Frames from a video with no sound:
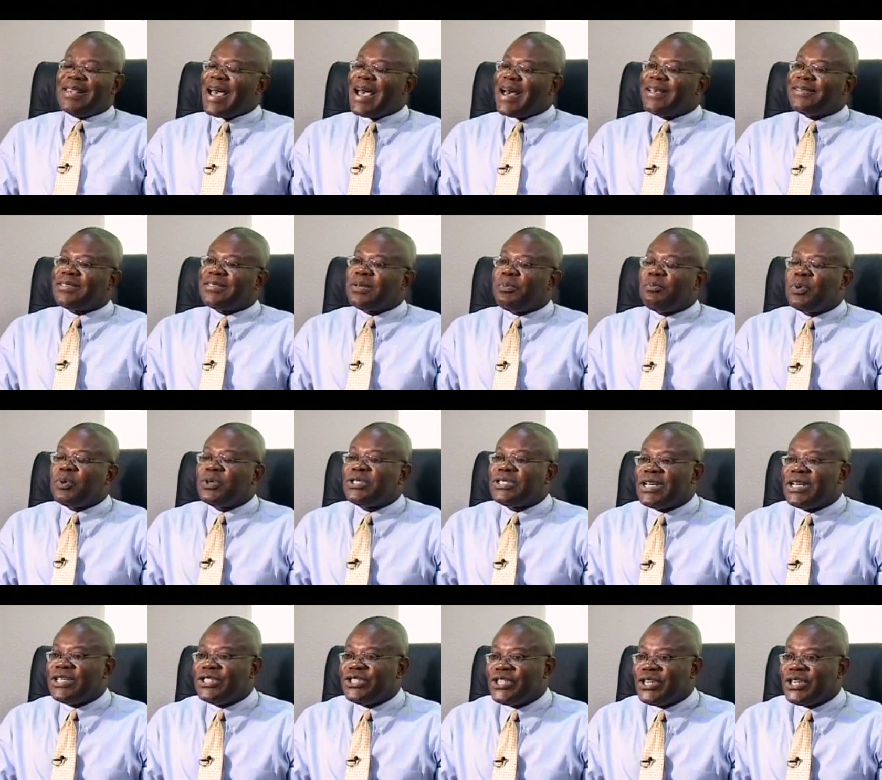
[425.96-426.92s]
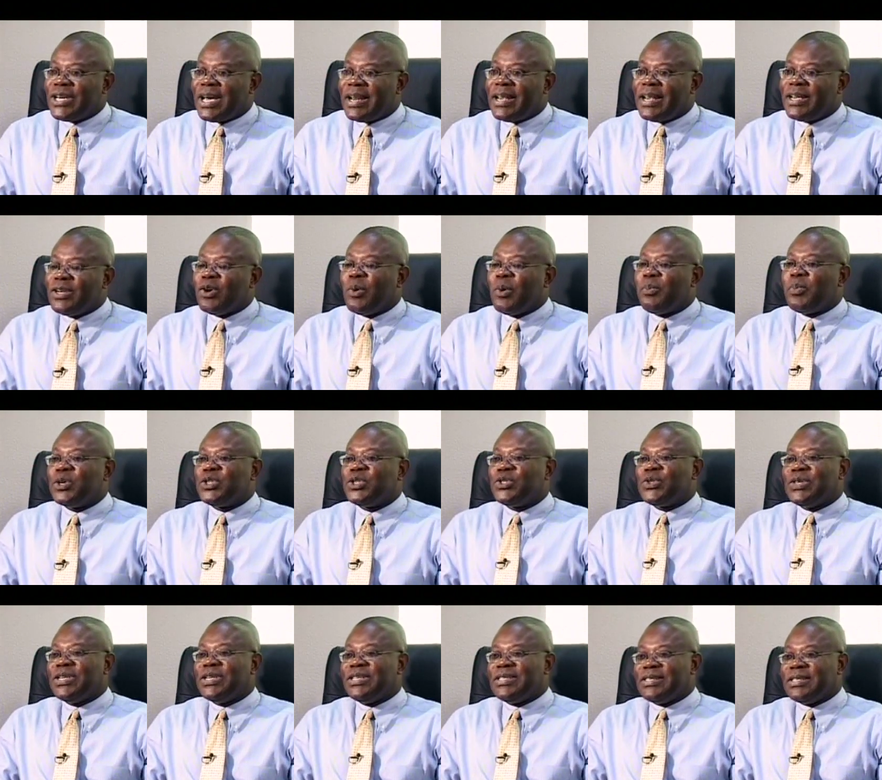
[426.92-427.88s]
It has the potential and the
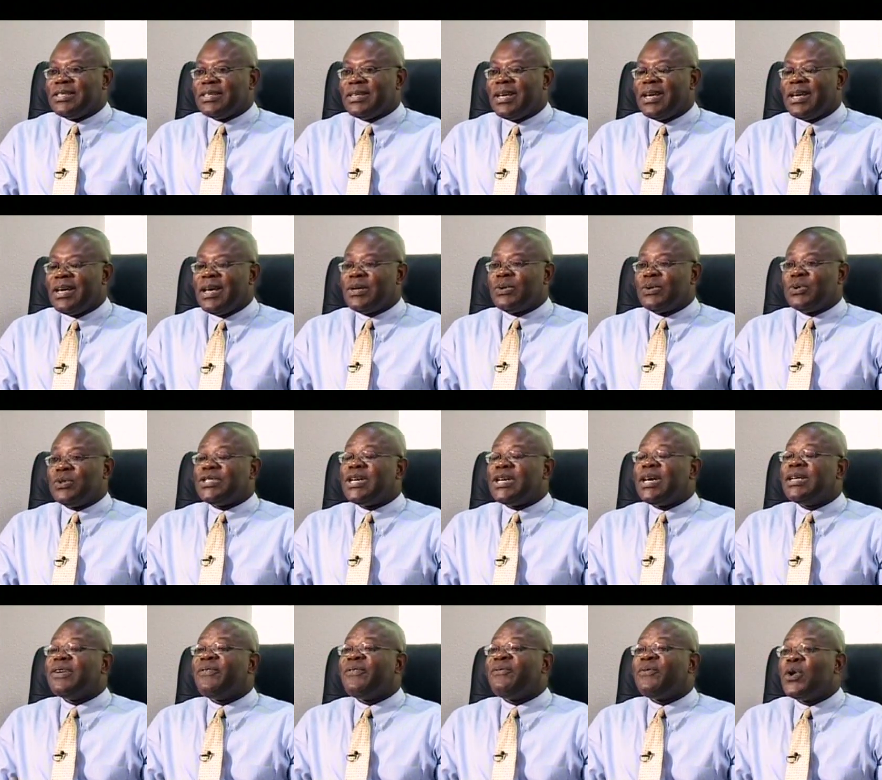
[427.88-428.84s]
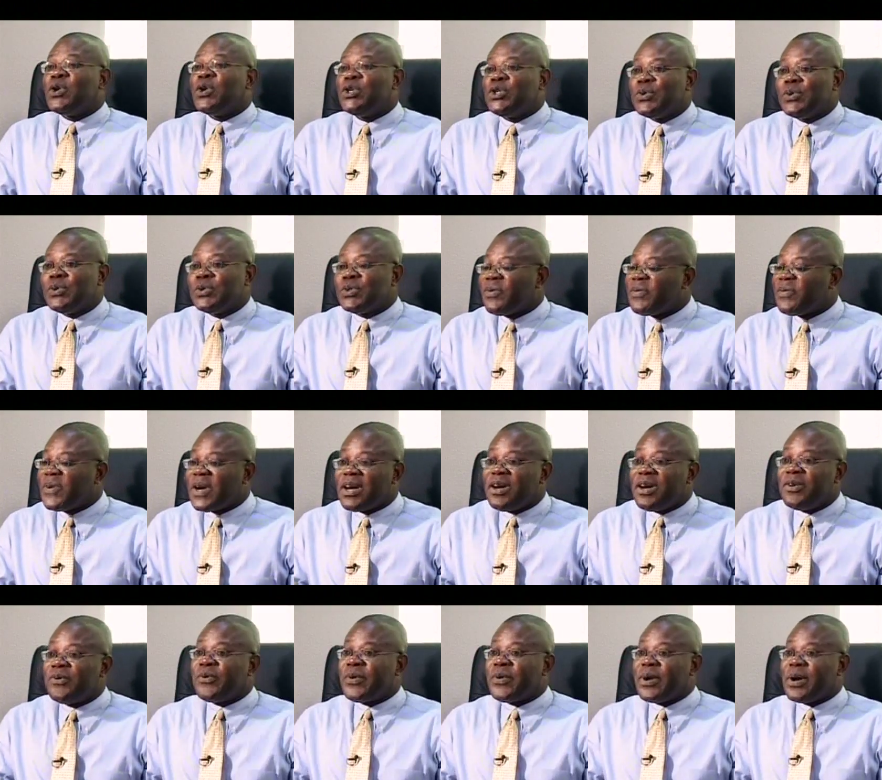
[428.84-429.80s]
opportunity to turn the fortunes of a
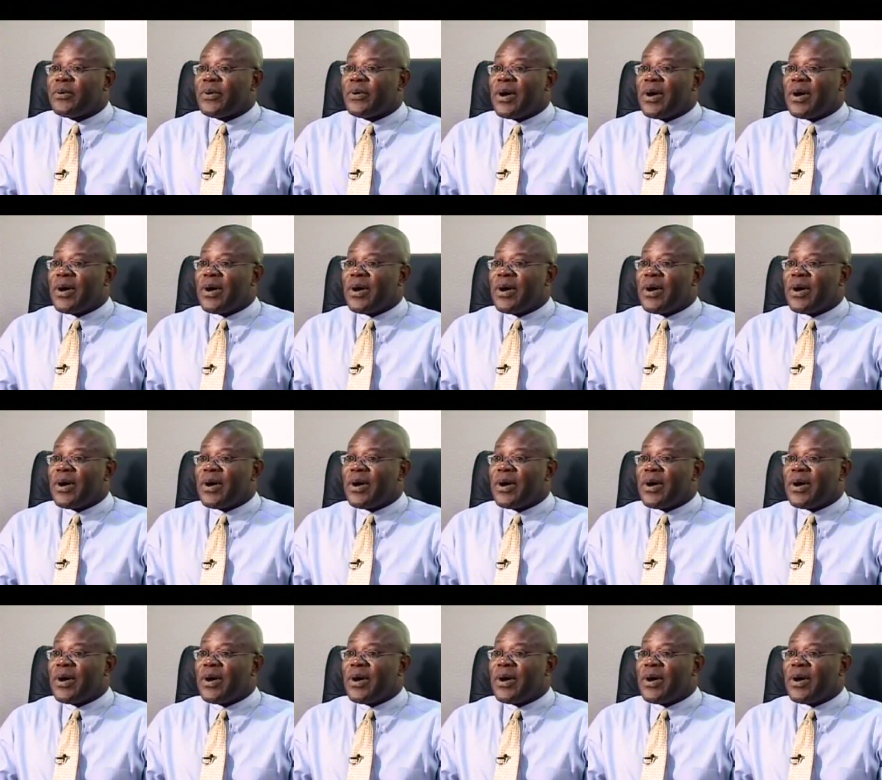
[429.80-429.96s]
country